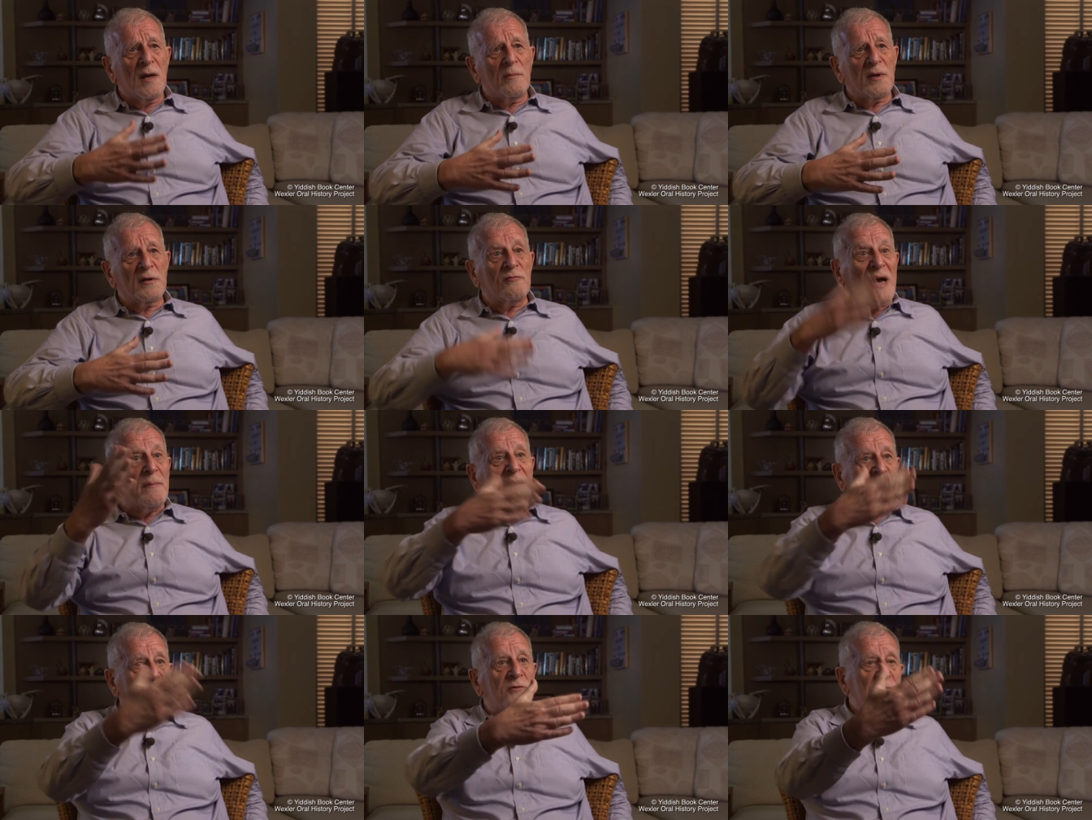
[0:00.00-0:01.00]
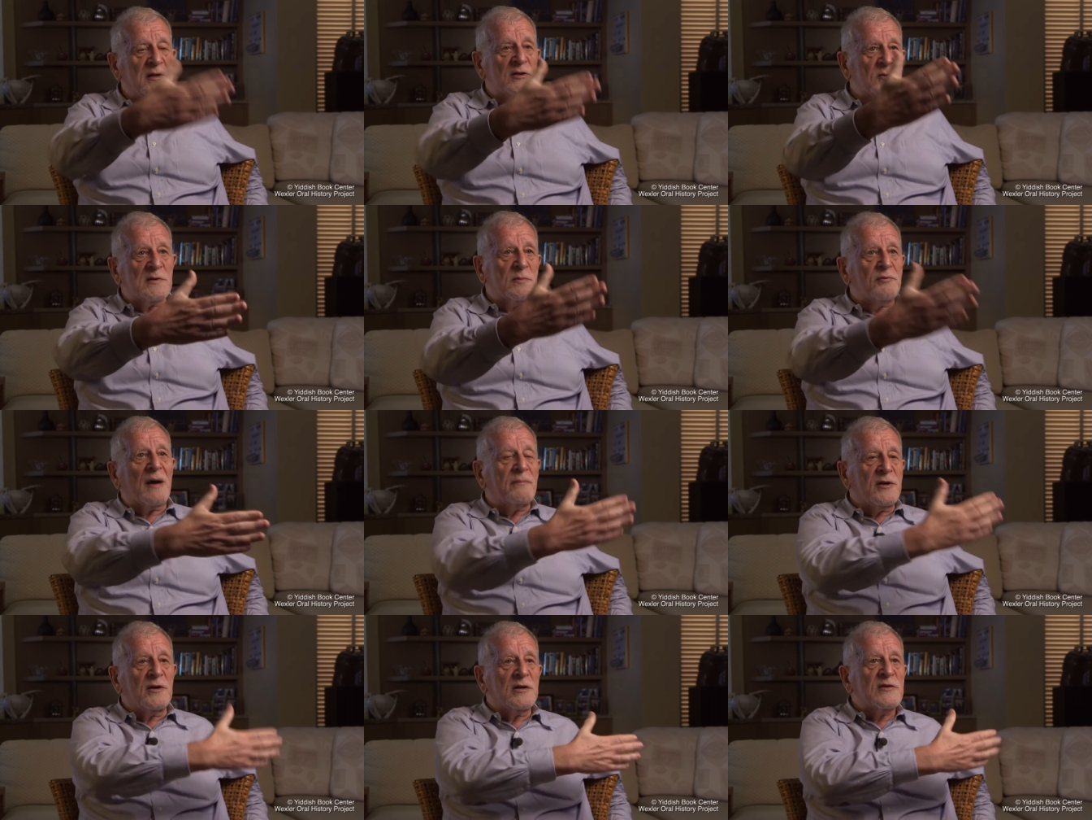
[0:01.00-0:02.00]
but the rabbis decreed this was the
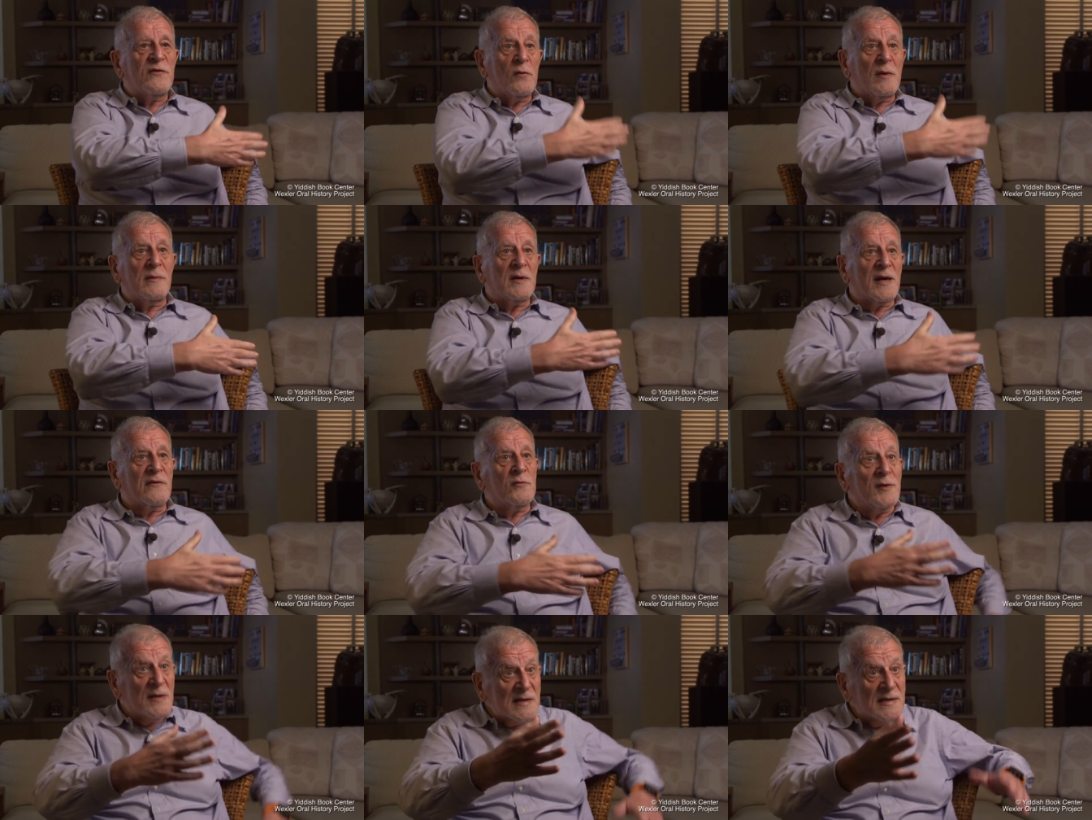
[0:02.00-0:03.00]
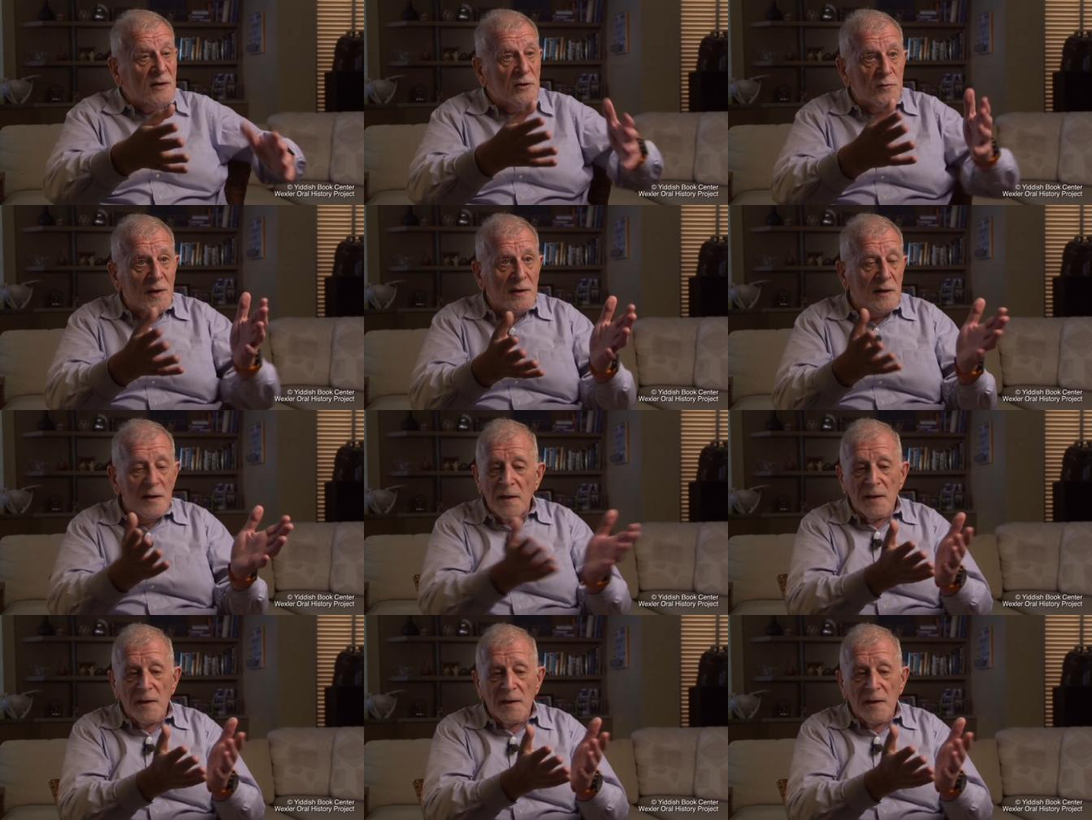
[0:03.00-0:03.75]
proper Yiddish for women. Like if you read the Tsene-rene,